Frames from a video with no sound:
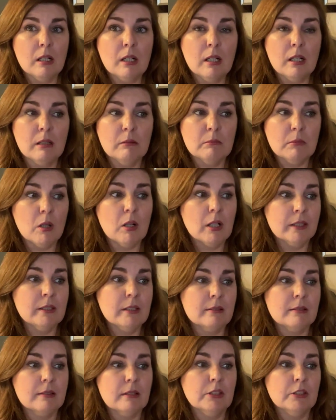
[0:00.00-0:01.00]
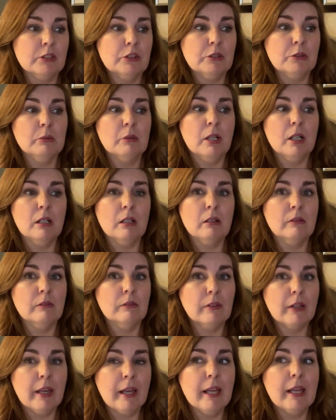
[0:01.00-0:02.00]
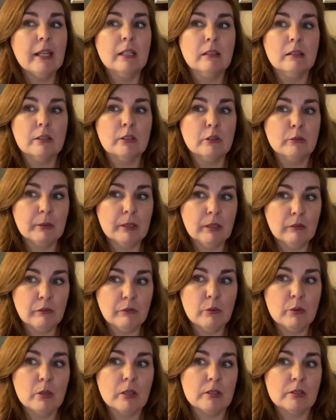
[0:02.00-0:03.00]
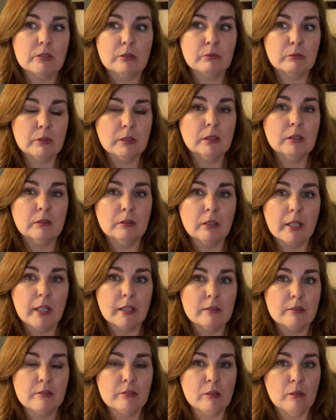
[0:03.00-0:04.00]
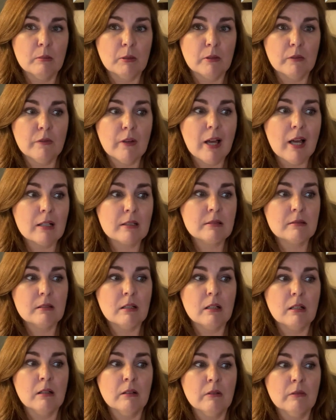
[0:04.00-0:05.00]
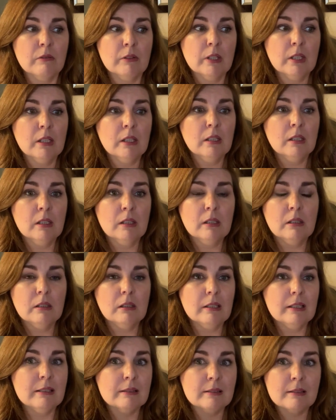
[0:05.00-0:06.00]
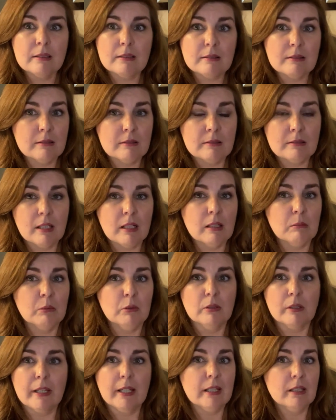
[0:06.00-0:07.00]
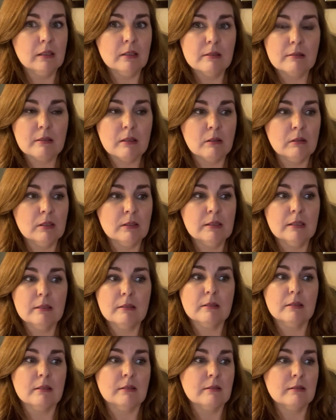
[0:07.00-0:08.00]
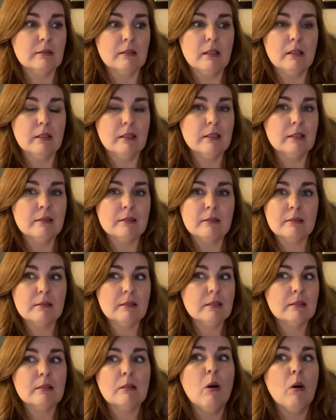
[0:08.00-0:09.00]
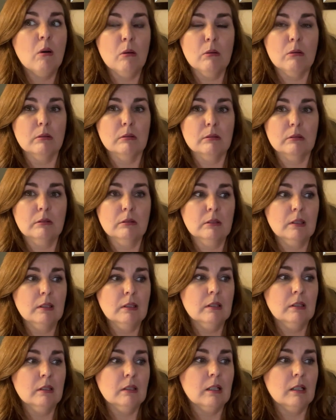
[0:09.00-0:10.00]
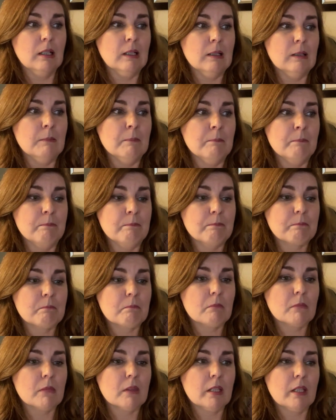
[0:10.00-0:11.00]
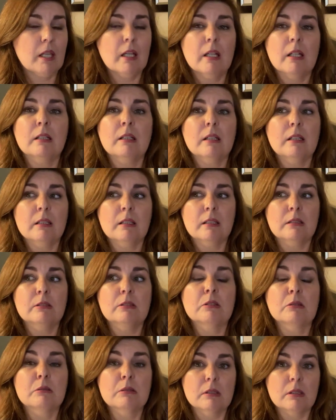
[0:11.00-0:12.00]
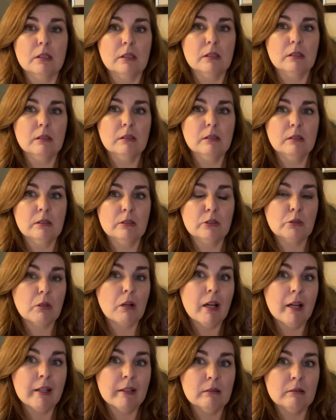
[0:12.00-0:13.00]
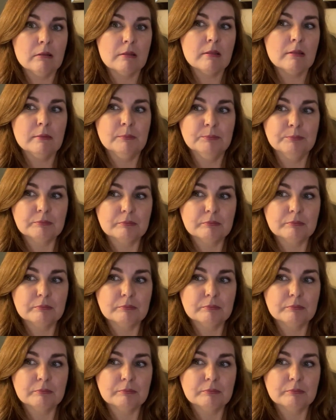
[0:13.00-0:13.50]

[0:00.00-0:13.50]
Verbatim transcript: um, on this issue of, hey, like you're being forced to really look at the sober facts of, is this sustainable? Can this go the distance? Is this whole? Um, can it endure the trials